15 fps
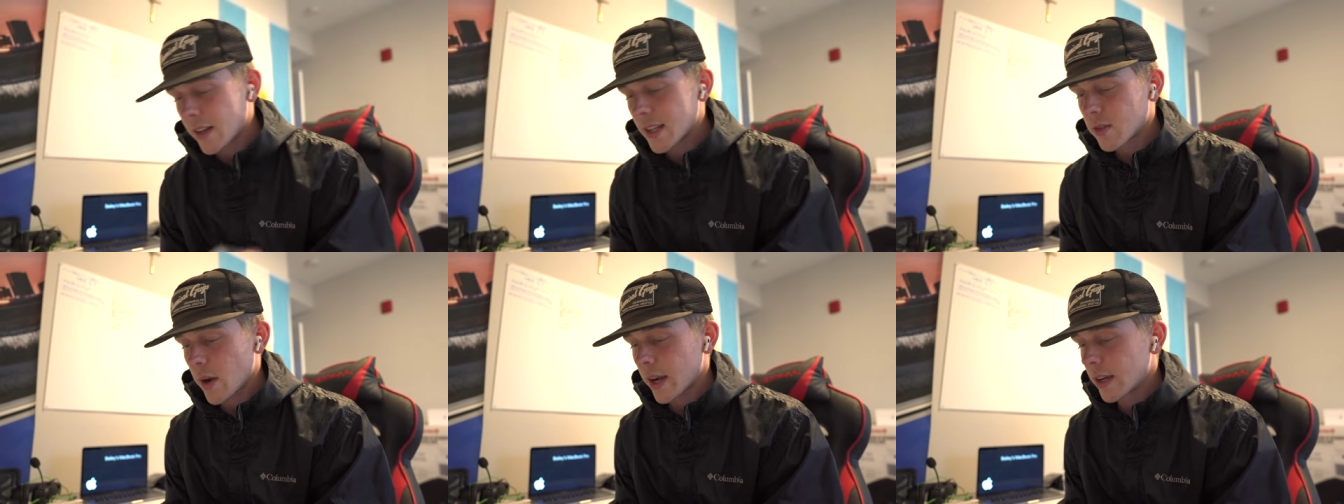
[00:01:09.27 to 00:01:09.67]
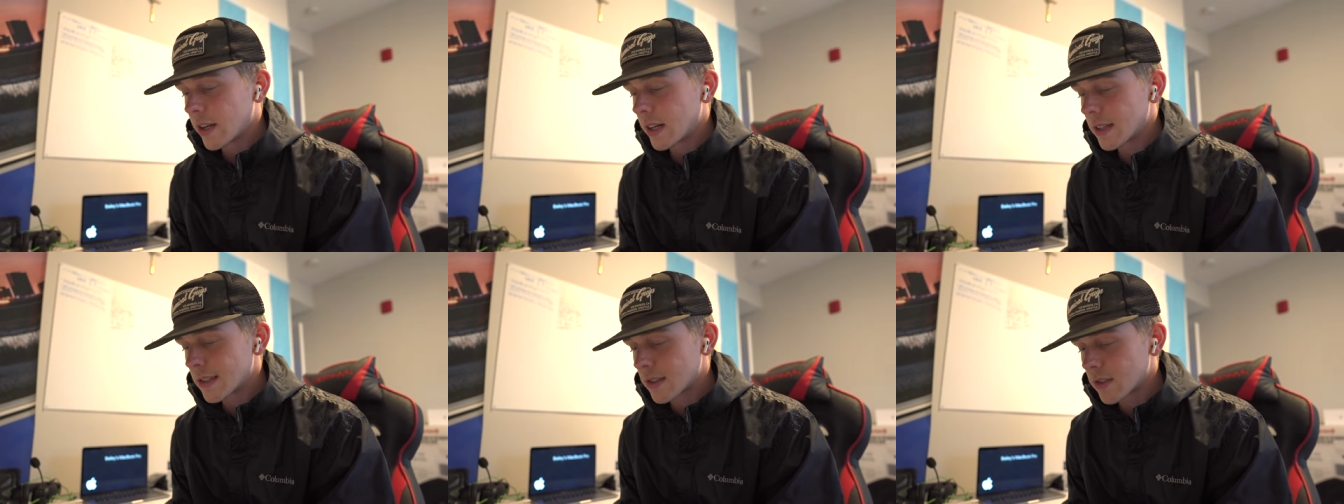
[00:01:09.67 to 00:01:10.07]
That's why I
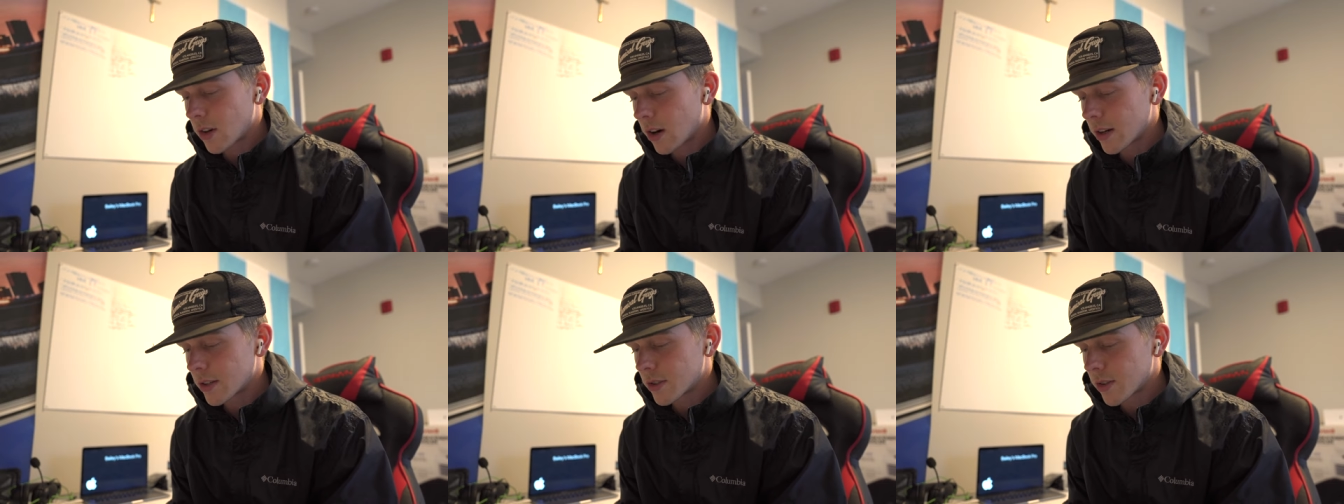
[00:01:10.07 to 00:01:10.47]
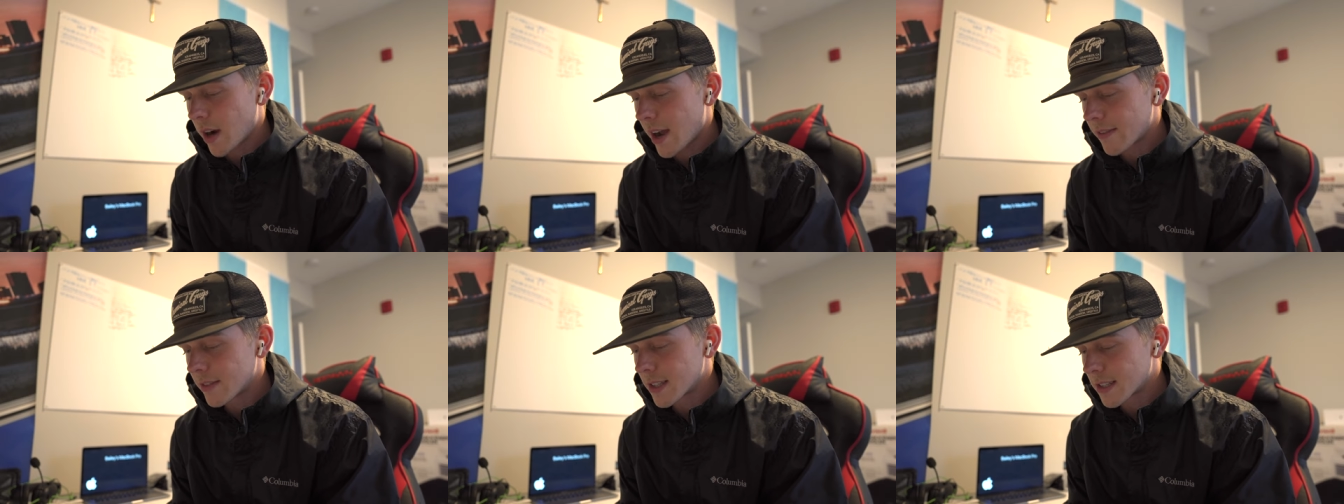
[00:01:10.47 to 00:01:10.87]
couldn't start and
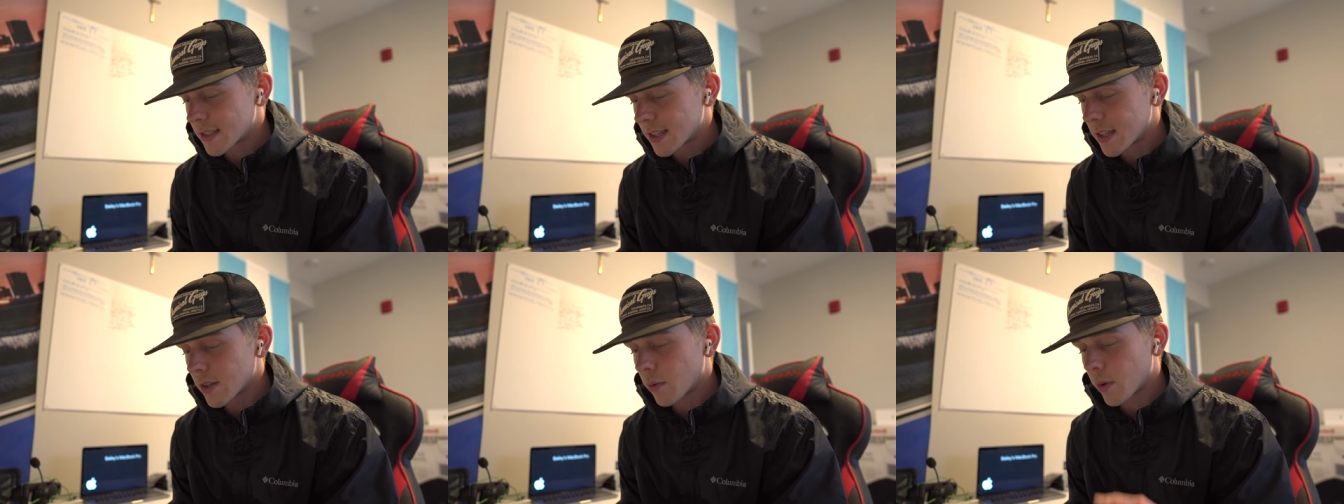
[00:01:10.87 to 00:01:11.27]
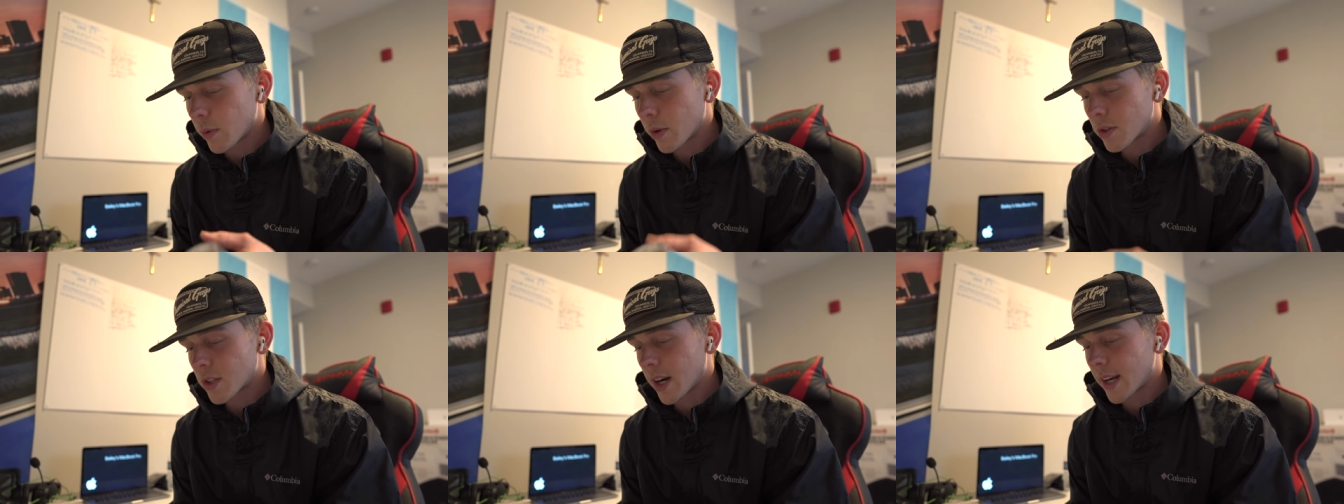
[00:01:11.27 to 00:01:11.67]
drive the Z when
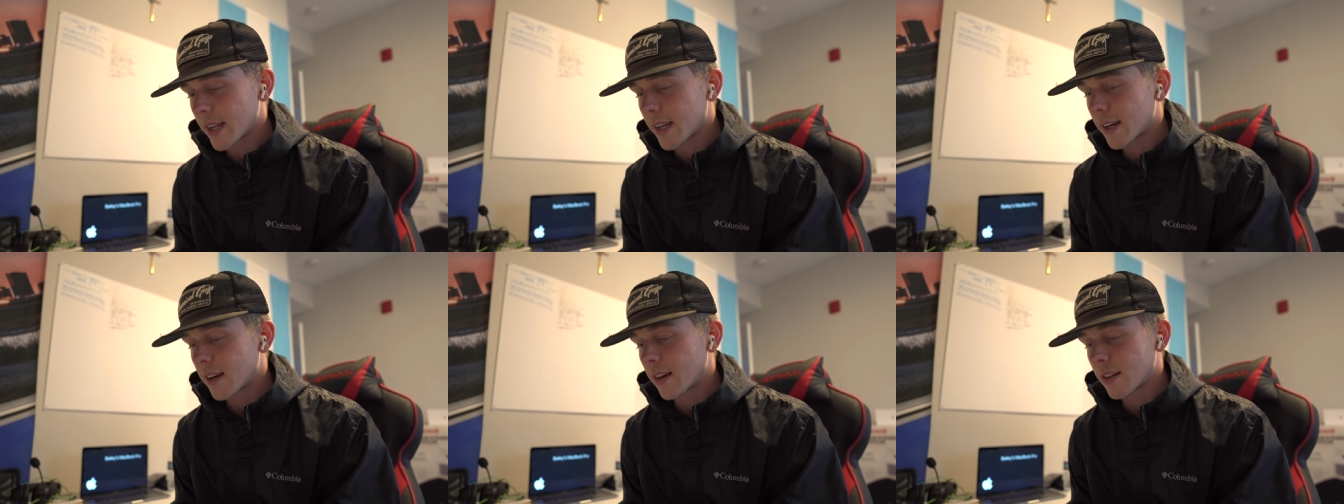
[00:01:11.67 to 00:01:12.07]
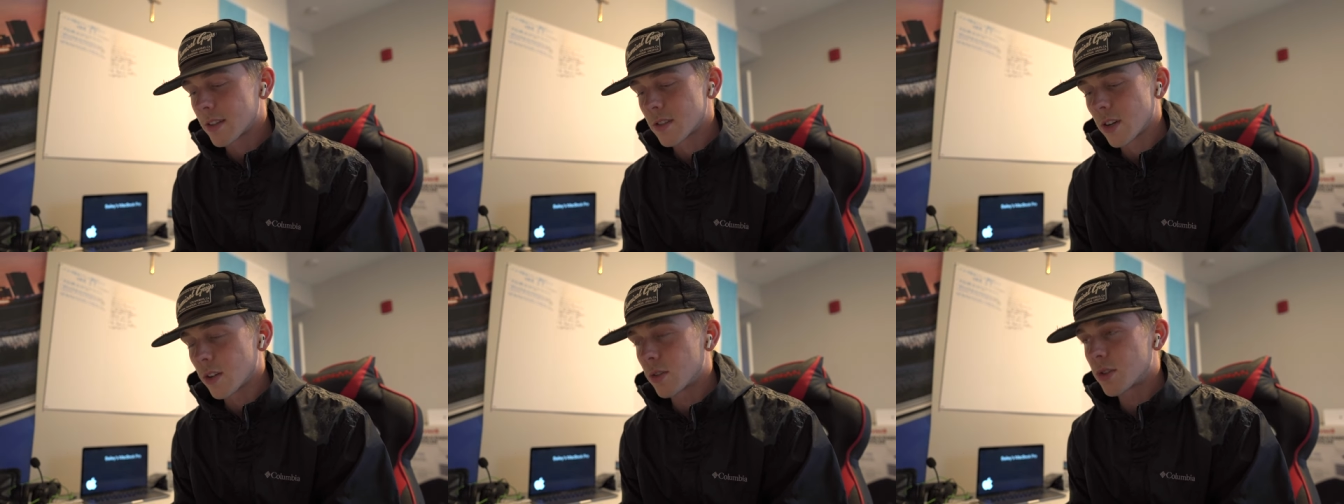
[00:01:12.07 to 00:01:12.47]
we were trying to get it on
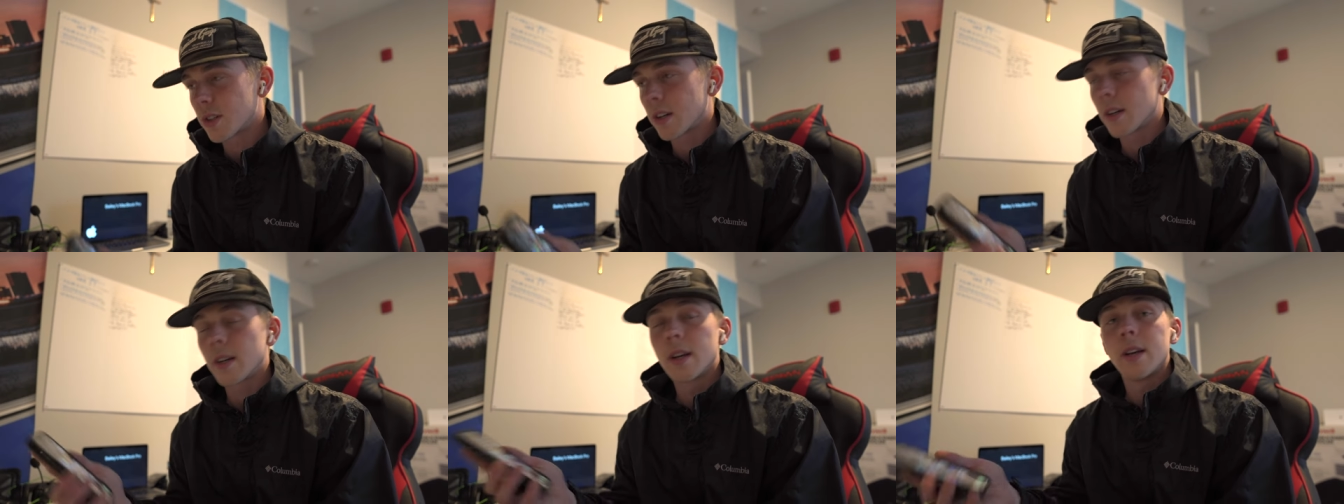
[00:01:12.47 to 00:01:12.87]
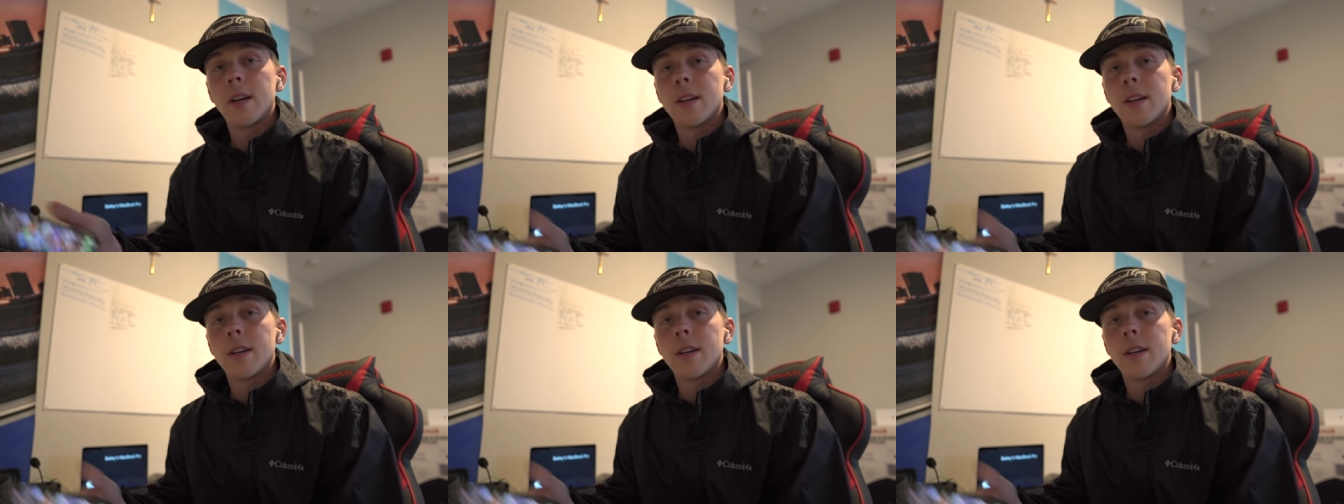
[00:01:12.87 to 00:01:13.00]
a tow truck.